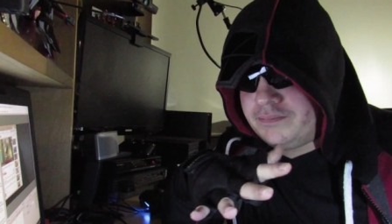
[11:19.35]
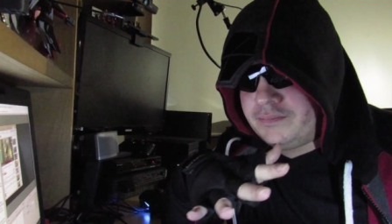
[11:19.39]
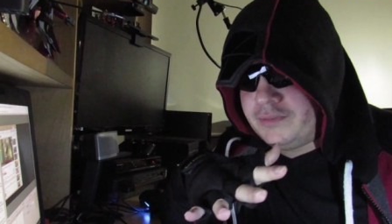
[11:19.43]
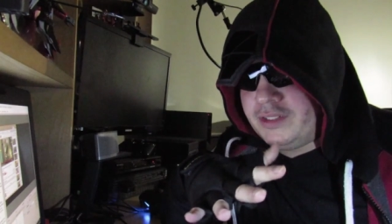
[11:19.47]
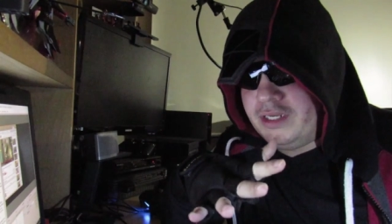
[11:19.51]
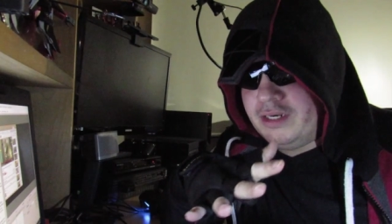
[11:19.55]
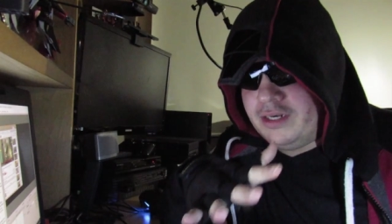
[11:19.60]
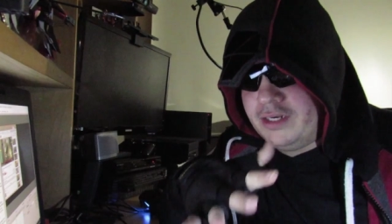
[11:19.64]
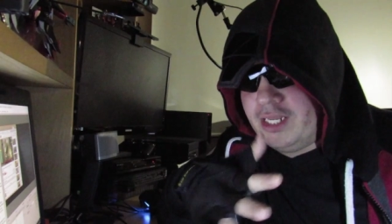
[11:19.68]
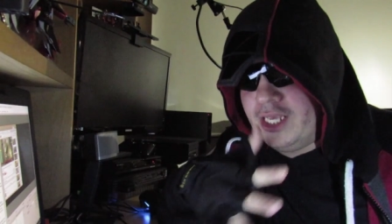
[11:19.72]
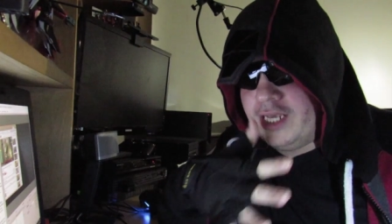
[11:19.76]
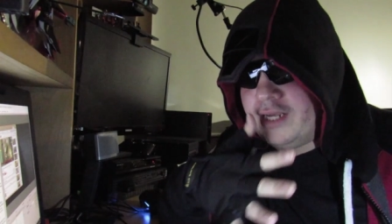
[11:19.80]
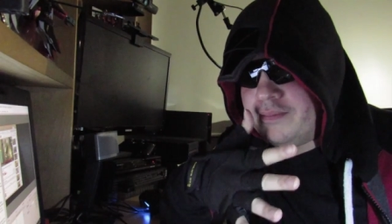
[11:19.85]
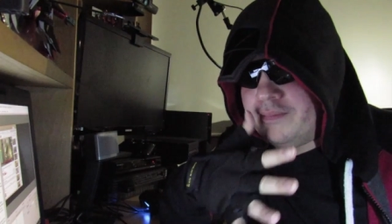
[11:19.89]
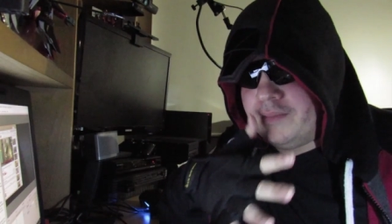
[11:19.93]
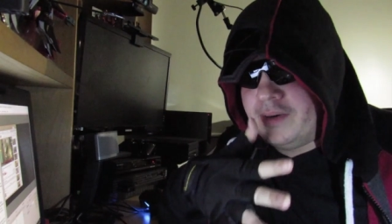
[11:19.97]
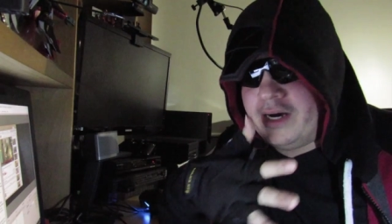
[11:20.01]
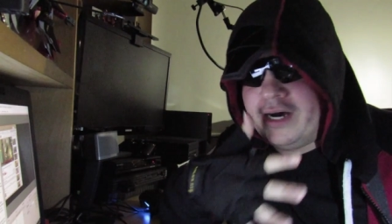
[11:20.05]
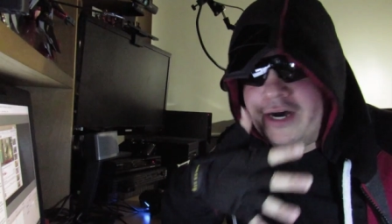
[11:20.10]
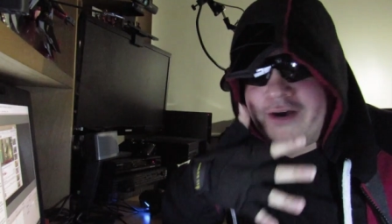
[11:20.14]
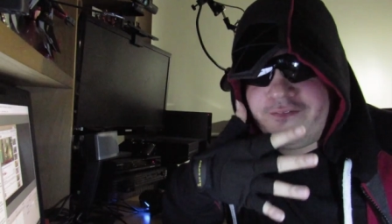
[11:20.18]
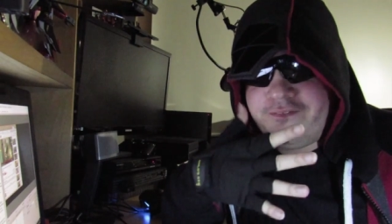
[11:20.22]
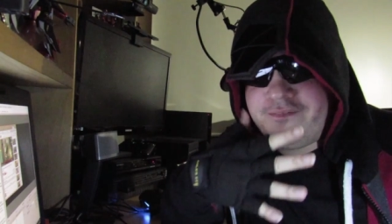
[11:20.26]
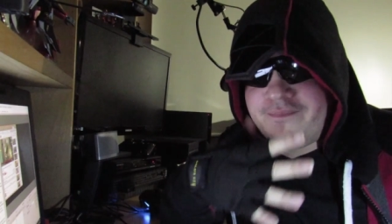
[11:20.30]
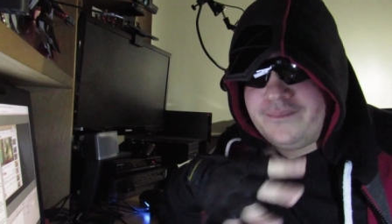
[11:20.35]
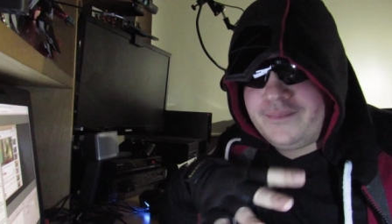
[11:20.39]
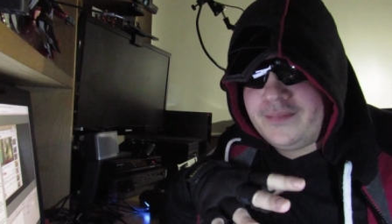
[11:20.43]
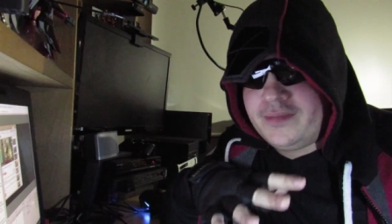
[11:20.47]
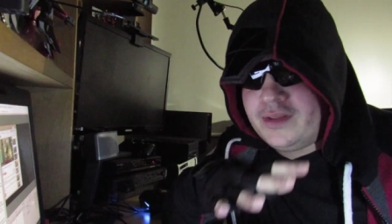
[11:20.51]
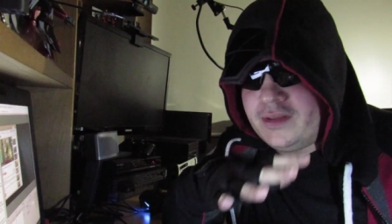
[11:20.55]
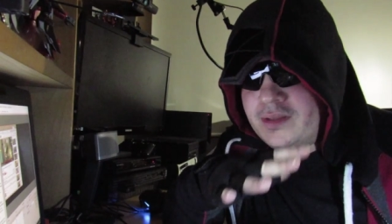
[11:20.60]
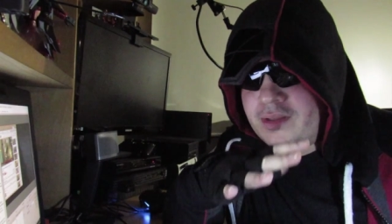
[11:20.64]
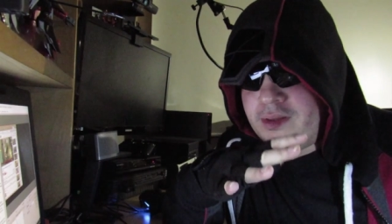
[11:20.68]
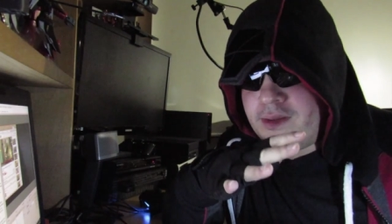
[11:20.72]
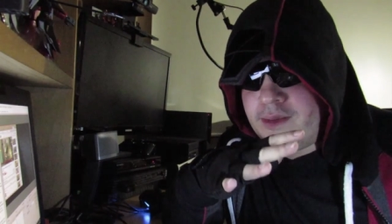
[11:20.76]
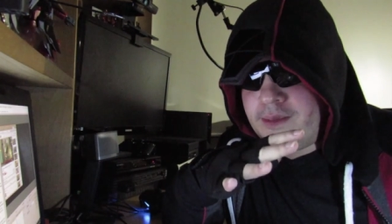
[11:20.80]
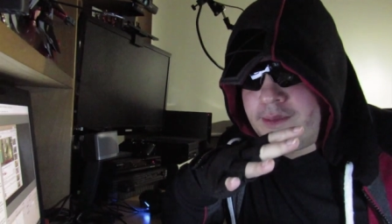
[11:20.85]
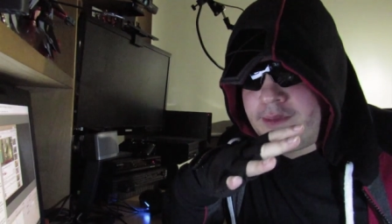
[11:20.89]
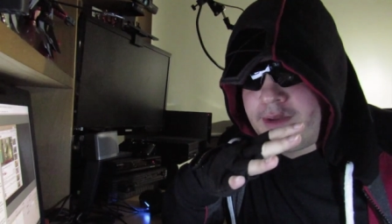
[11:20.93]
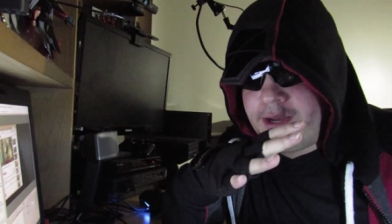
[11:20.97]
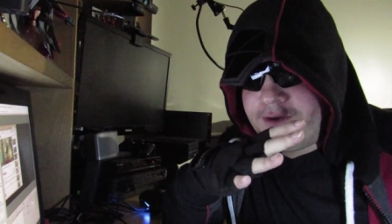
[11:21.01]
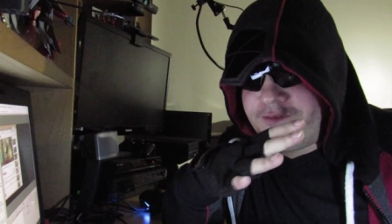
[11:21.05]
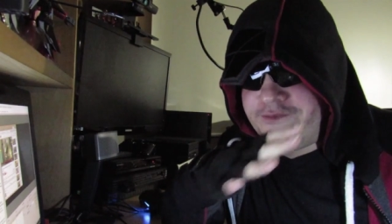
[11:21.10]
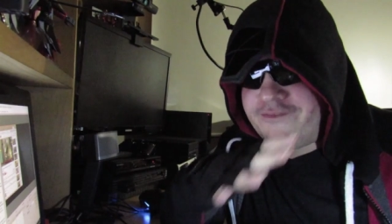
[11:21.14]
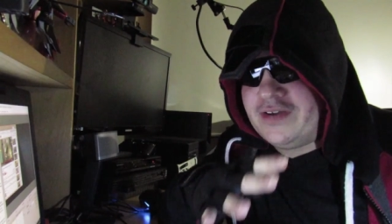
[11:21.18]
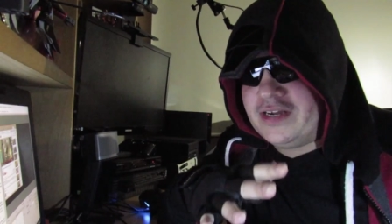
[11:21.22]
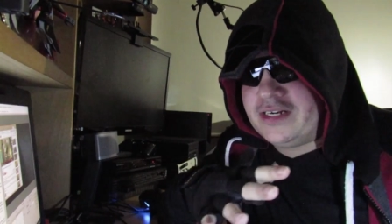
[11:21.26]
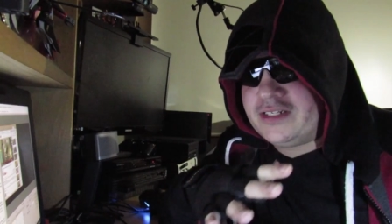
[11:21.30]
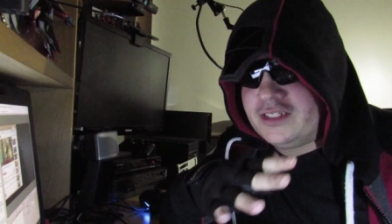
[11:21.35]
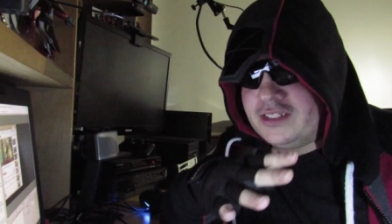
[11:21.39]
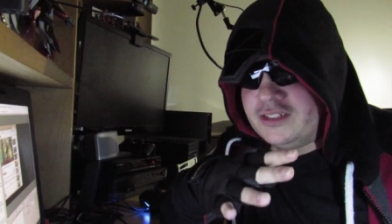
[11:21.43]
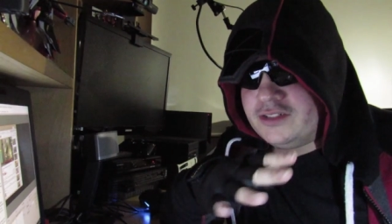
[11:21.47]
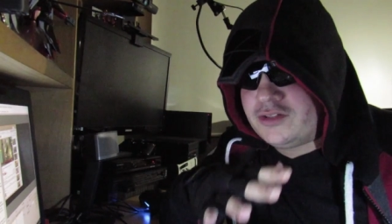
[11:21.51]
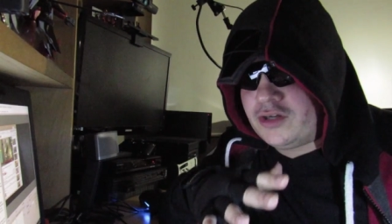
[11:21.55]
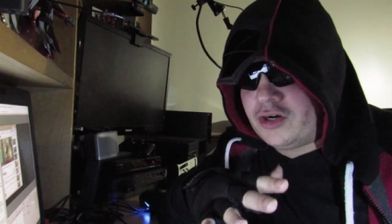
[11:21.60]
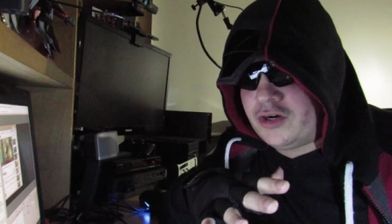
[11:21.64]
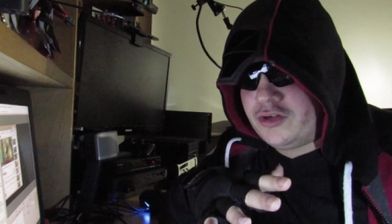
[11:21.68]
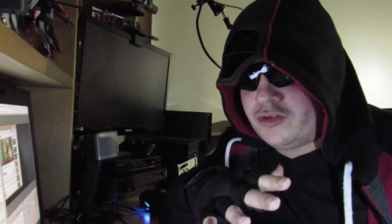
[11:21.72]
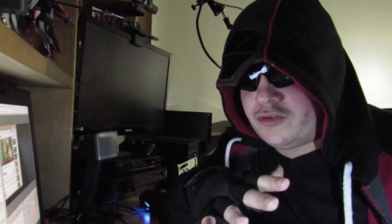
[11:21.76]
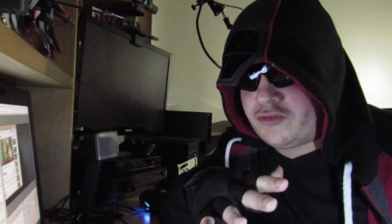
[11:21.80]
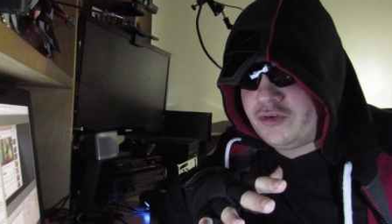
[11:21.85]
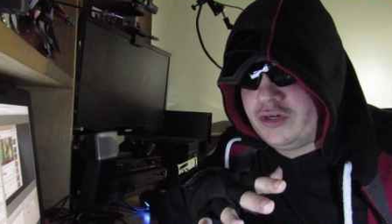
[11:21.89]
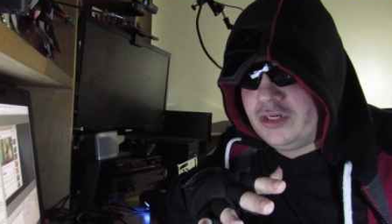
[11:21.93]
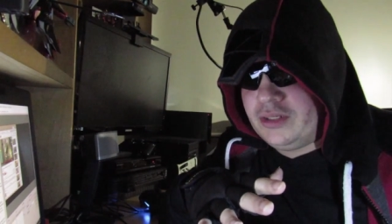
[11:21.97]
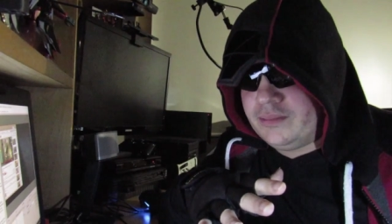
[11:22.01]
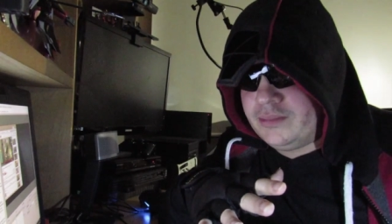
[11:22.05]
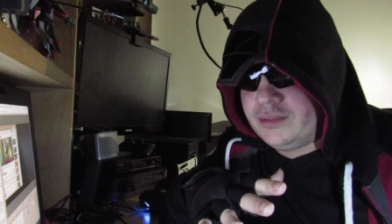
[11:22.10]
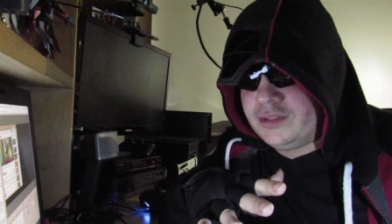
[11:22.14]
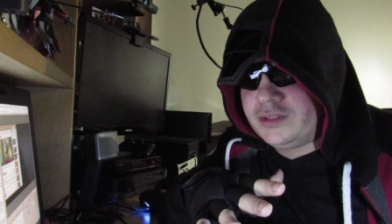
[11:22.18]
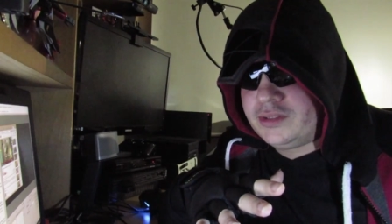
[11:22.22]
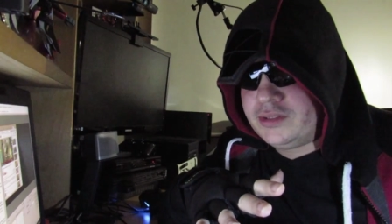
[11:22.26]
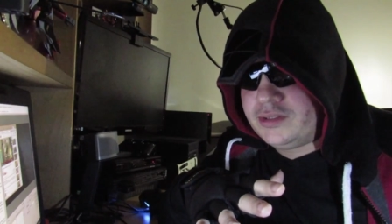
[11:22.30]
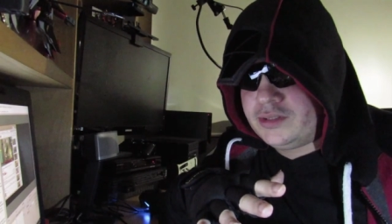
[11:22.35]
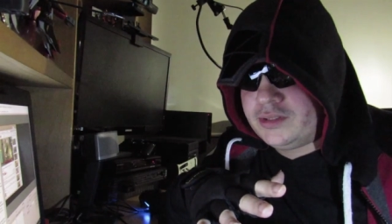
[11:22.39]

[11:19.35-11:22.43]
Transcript: the Enigma affecting Starscream.